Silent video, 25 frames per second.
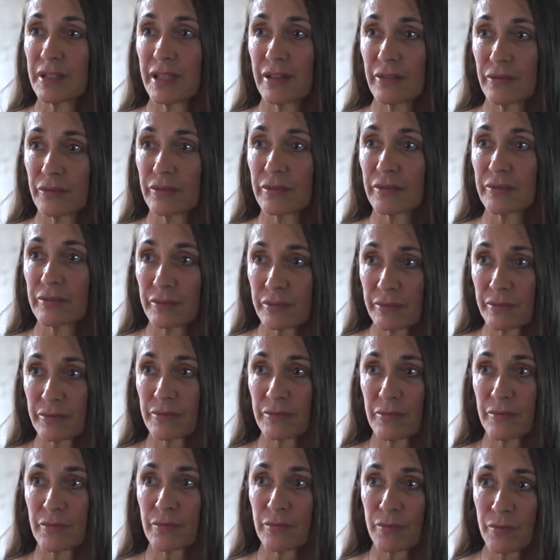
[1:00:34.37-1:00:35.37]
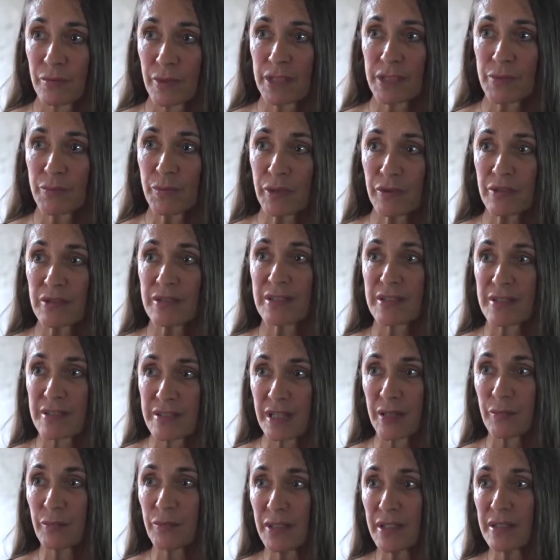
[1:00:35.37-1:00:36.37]
have experienced the
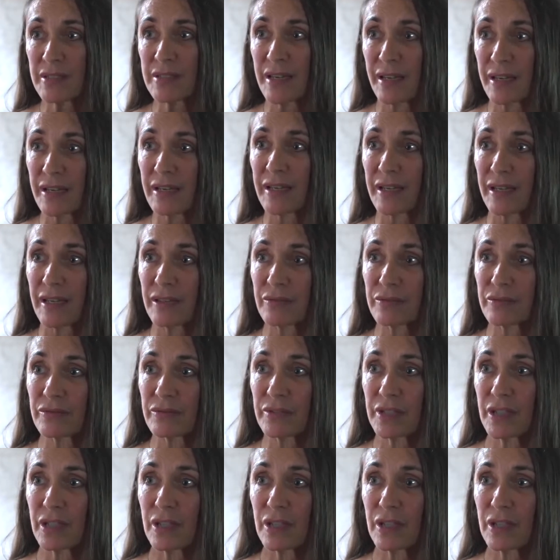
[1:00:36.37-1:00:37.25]
same things I have.